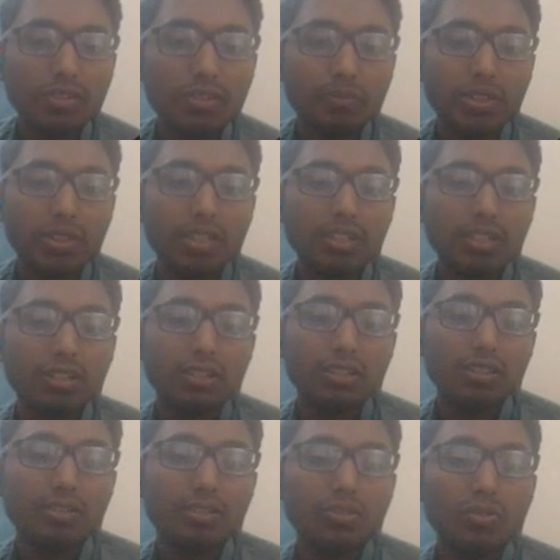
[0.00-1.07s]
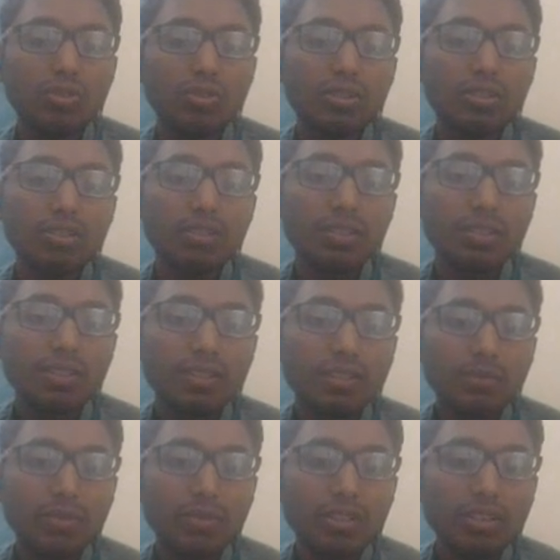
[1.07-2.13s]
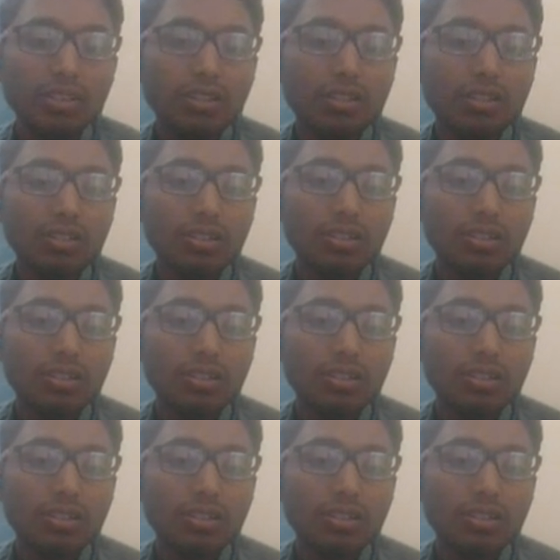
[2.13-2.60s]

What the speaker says: money on money and